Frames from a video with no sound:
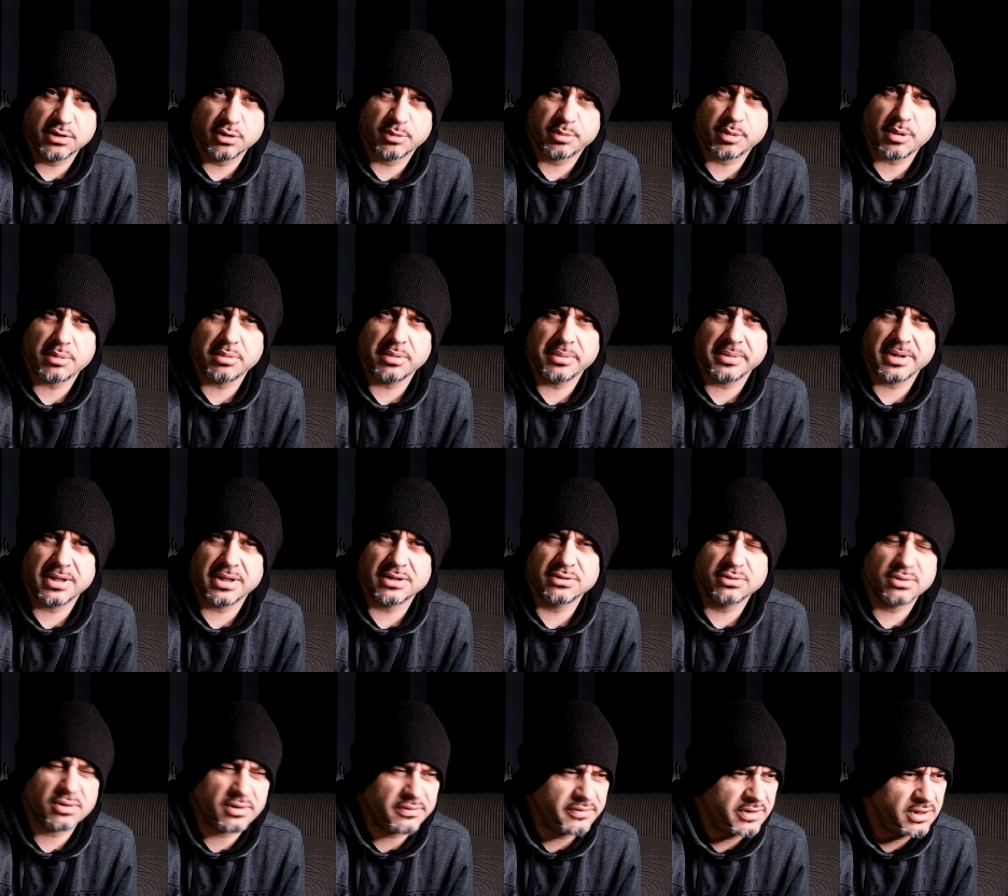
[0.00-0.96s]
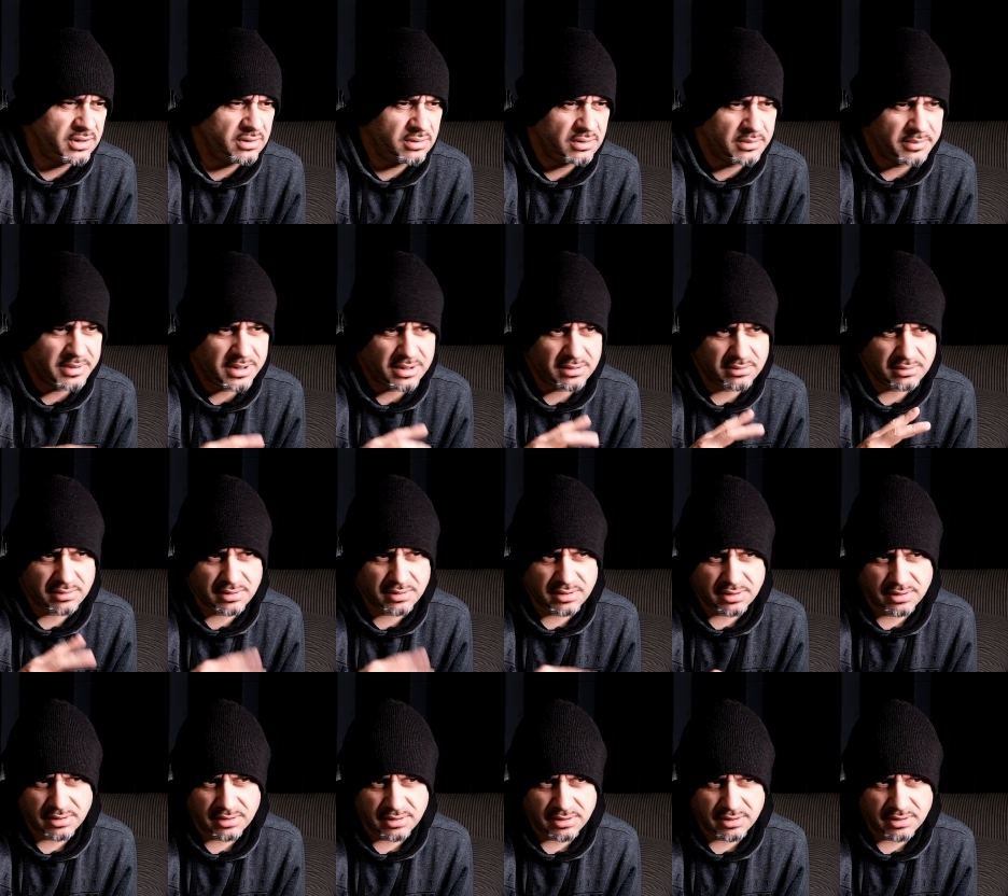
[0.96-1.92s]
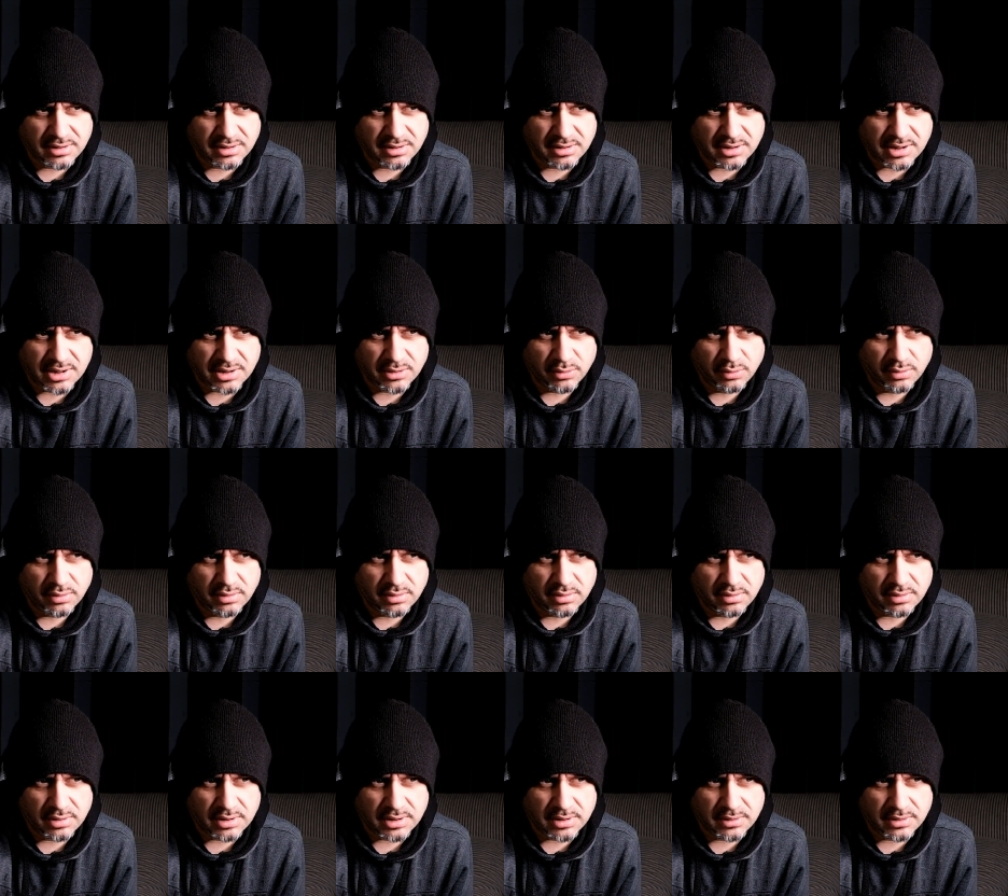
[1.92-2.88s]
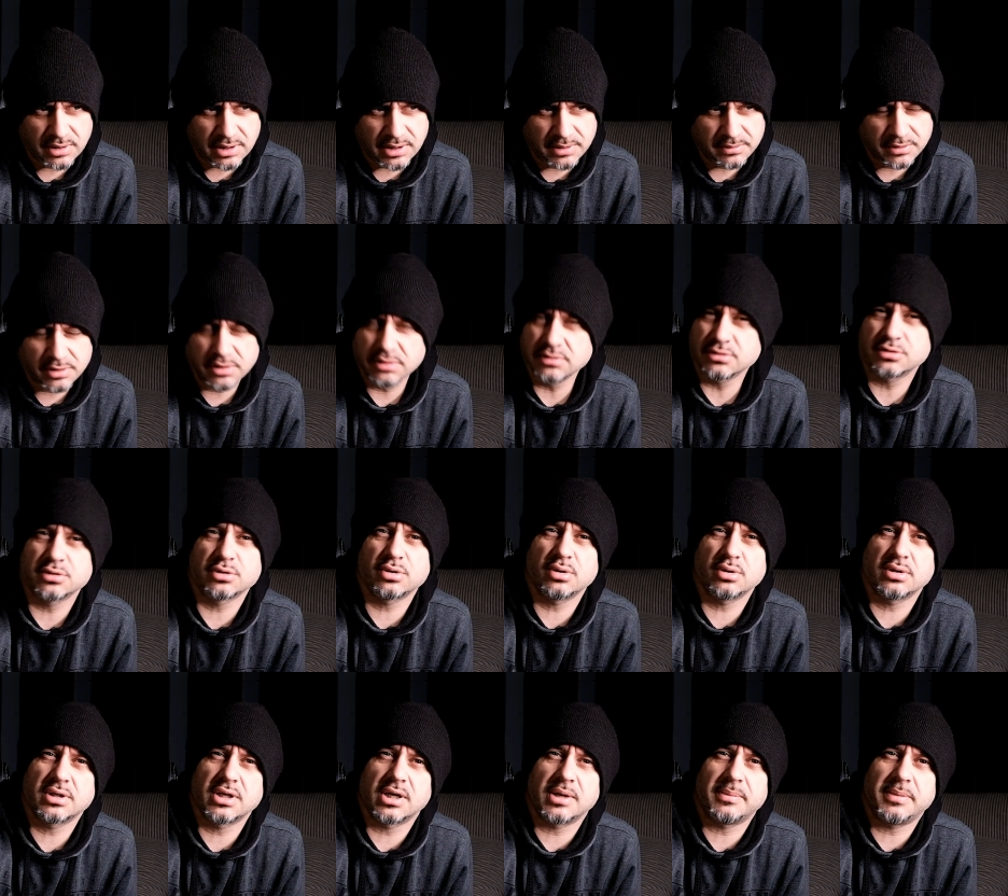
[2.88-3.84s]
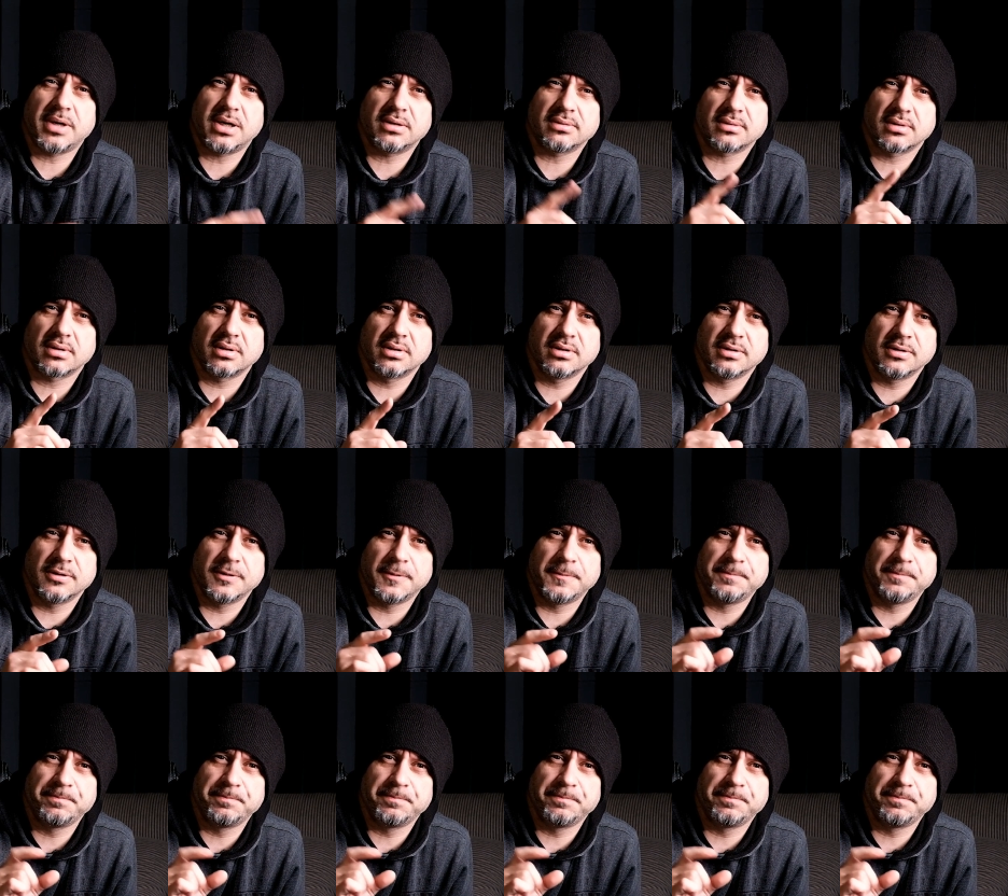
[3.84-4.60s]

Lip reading: Probably I'll do a video about the I'm going to talking about the